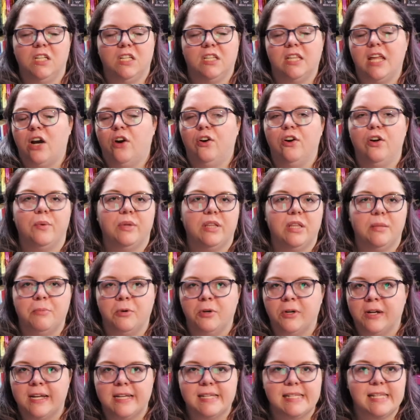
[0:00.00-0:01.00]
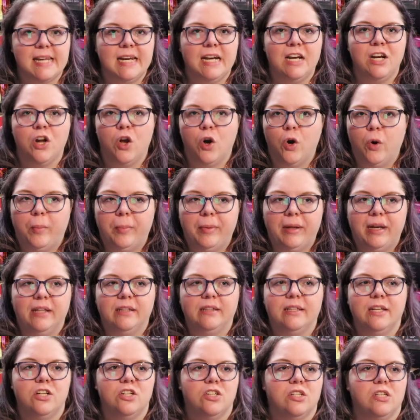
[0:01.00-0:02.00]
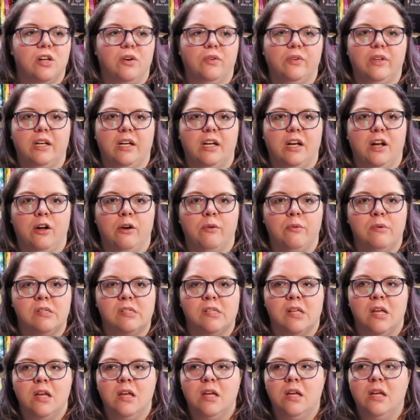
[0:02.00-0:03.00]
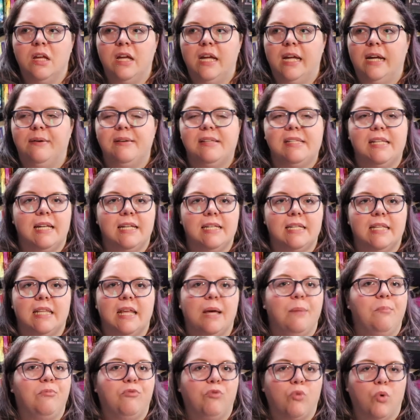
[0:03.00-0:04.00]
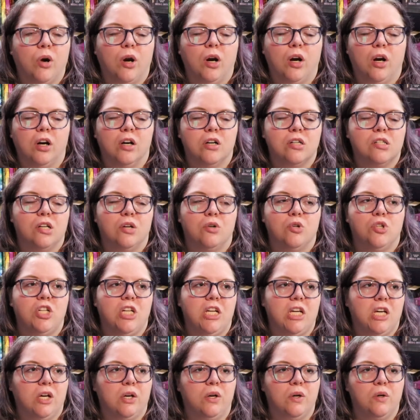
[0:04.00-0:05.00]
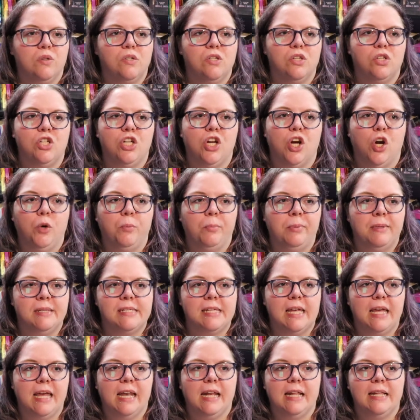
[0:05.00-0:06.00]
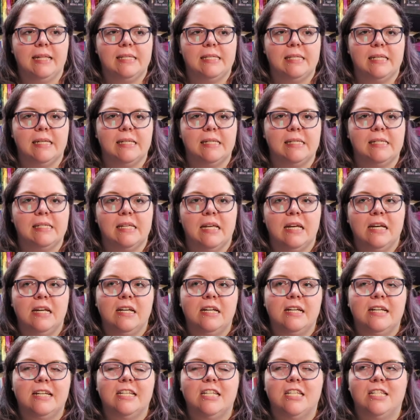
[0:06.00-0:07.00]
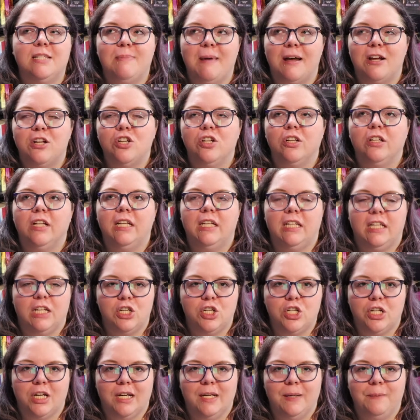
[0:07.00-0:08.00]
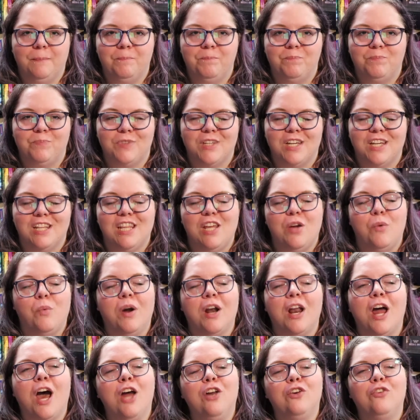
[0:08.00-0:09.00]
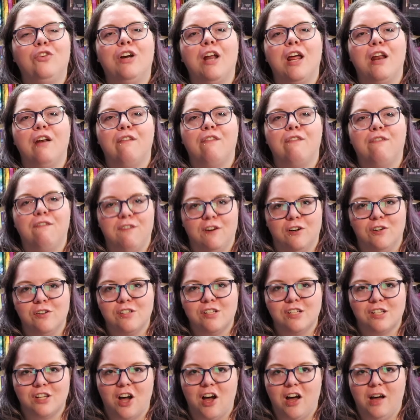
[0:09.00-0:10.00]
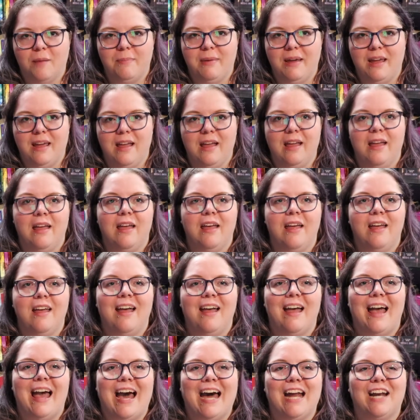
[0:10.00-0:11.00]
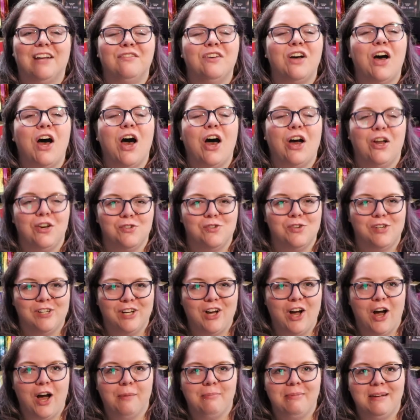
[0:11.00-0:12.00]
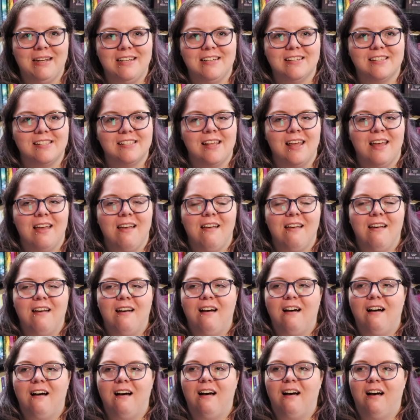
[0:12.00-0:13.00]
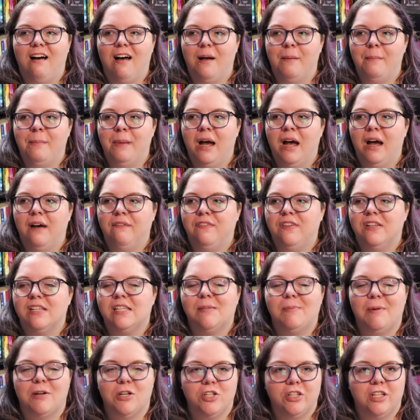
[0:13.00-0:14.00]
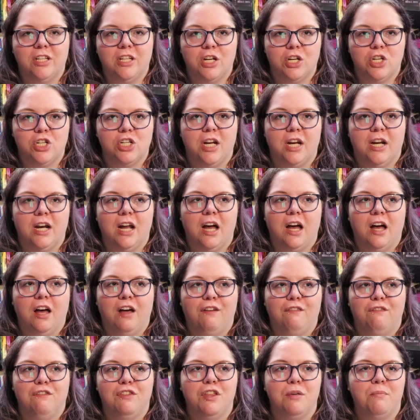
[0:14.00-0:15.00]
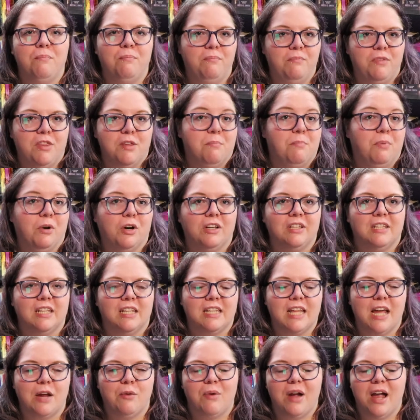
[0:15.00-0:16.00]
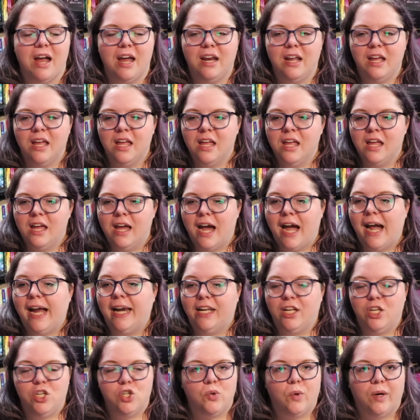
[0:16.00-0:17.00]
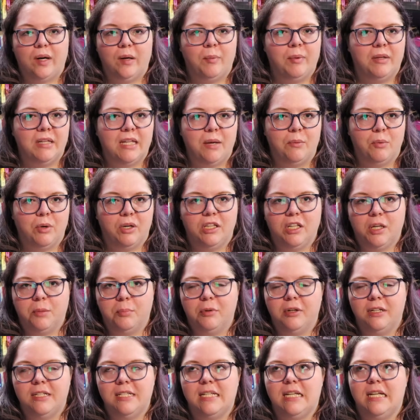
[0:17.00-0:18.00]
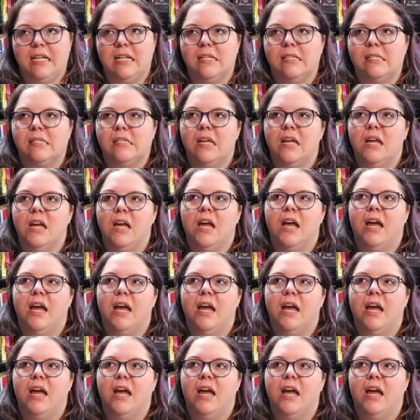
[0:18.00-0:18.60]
They don't know what the book is. They didn't open it. They just know that, you know, it was it was sent to them for her. So she goes and she opens it and it's this special edition, the 101st copy out of 100 copies um, of this special edition of the, the book that they read and enjoyed when they were in their preteens.